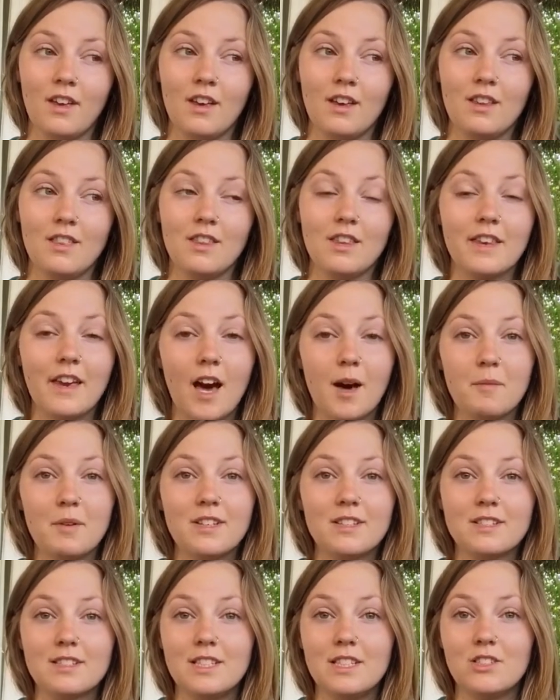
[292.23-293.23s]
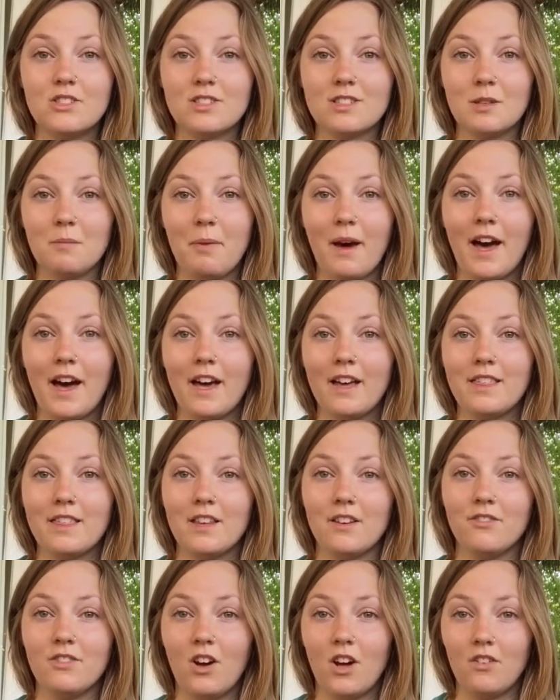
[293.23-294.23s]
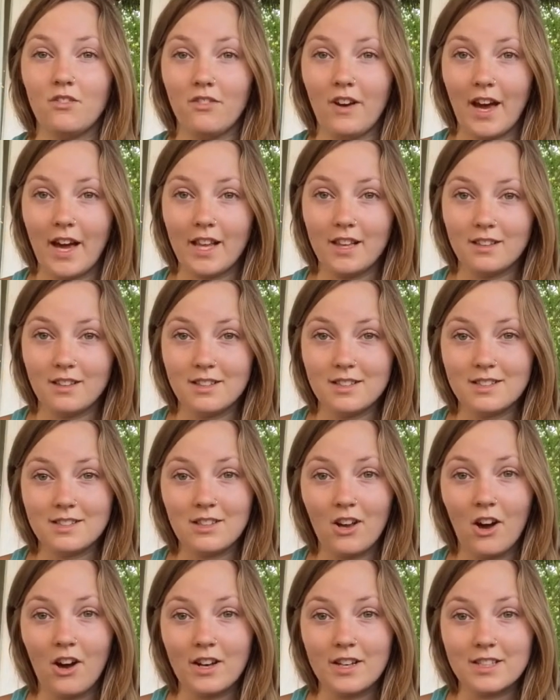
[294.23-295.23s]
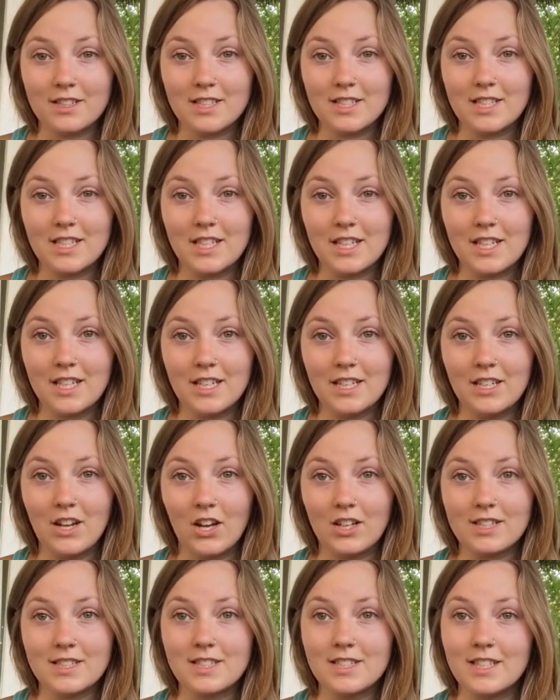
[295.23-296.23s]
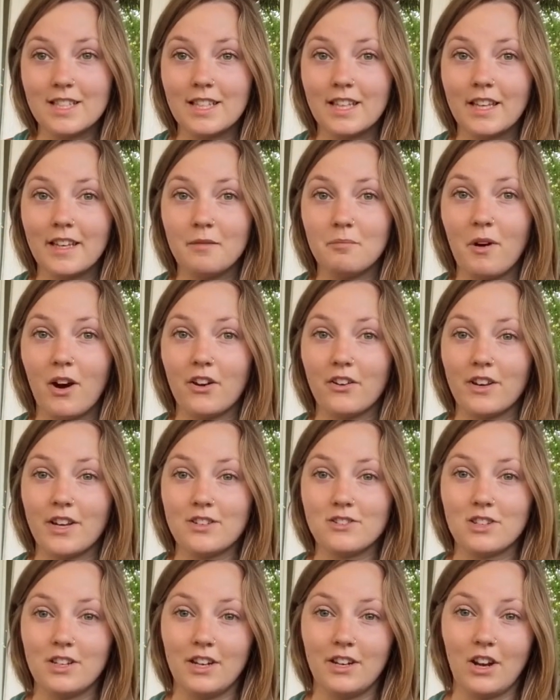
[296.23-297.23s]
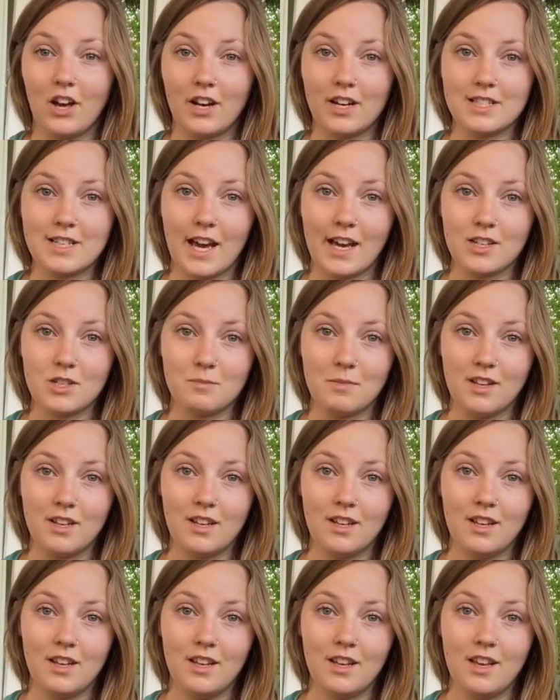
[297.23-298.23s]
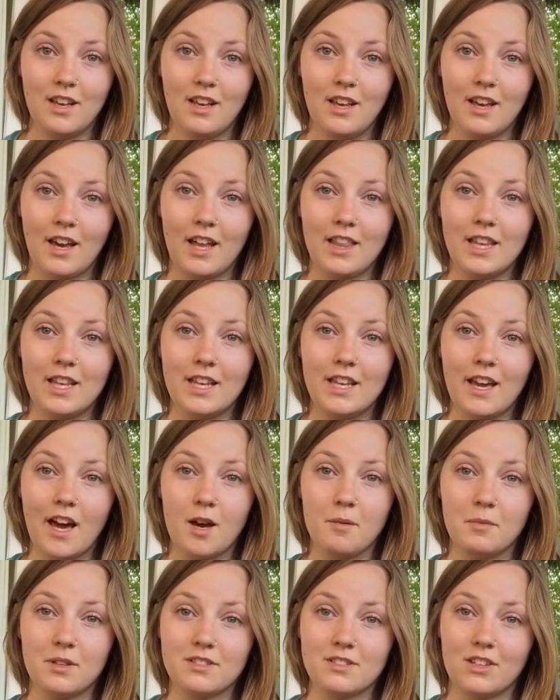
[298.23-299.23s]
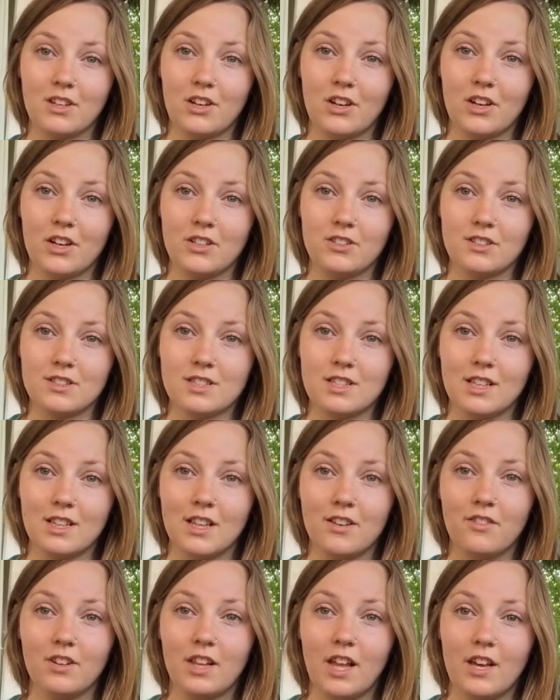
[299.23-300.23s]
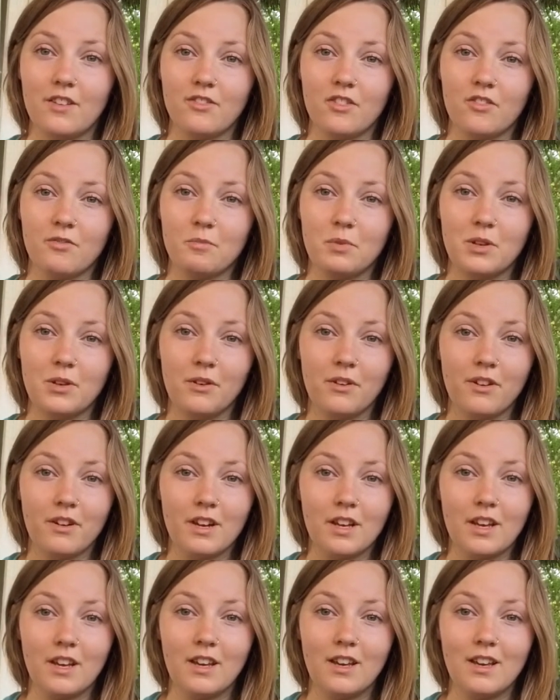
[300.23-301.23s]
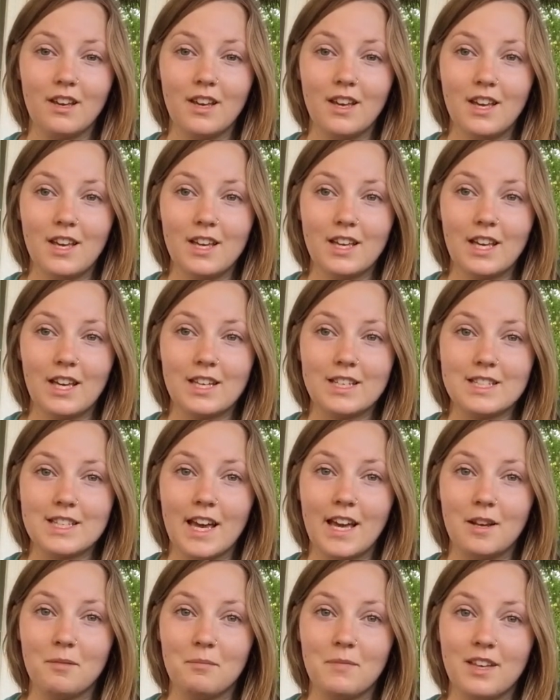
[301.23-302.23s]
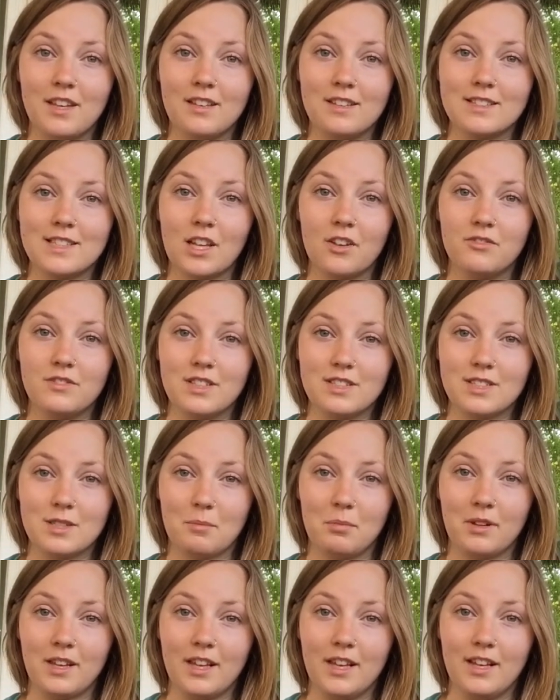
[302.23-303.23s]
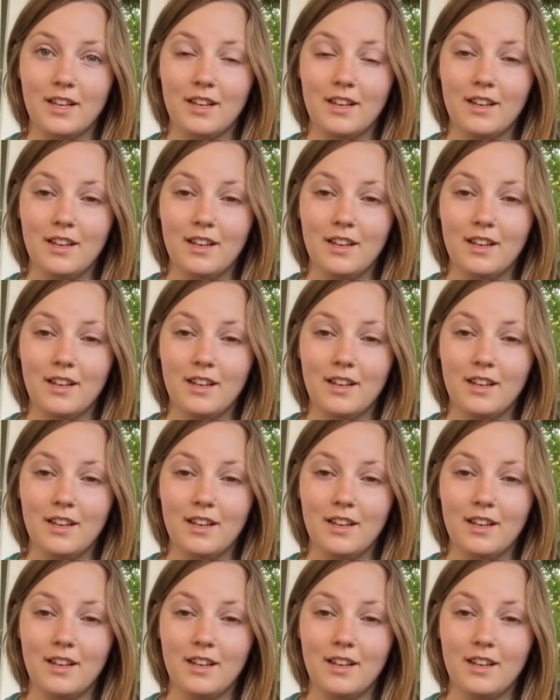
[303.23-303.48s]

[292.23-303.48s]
The yamas teach us a path of nonviolence, honesty, non-stealing, moderation, and non-attachment. And the niyamas encourage us to live a life of purity, contentment, self-discipline,